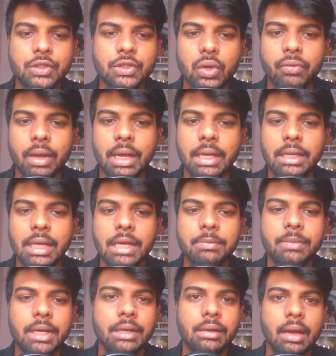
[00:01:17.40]
So when I
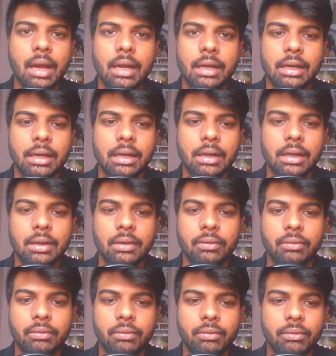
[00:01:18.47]
typed it and
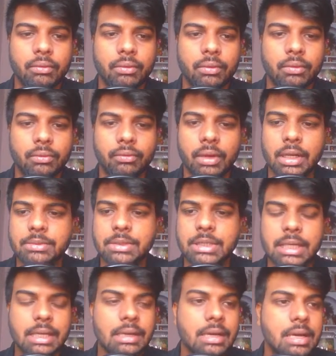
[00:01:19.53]
when I'm
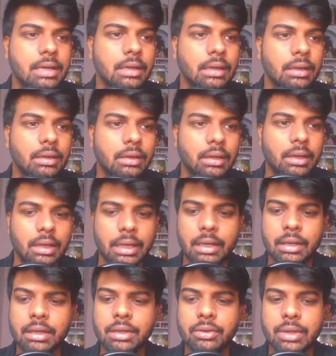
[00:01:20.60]
checking it,
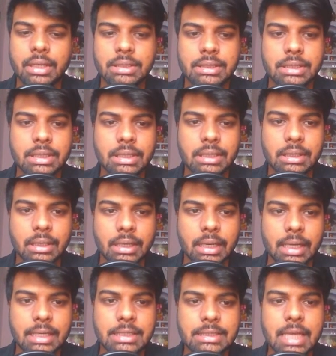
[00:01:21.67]
here you can see
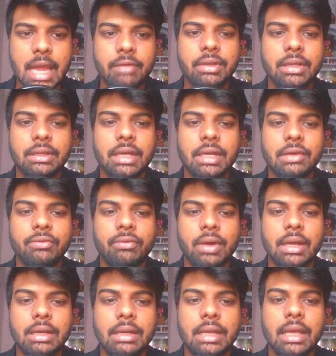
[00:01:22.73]
it is having
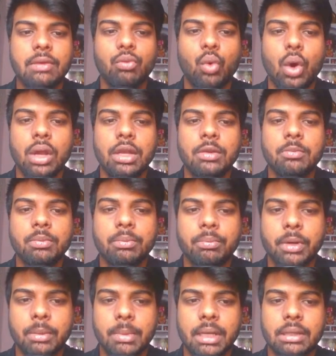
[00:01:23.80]
31k volume
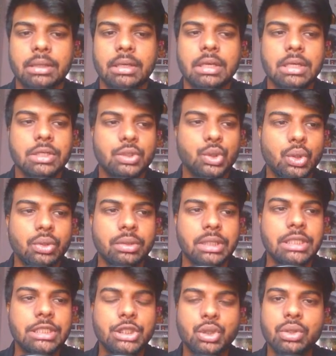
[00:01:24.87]
per month. So
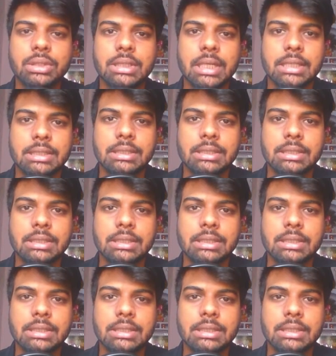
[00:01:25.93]
this shows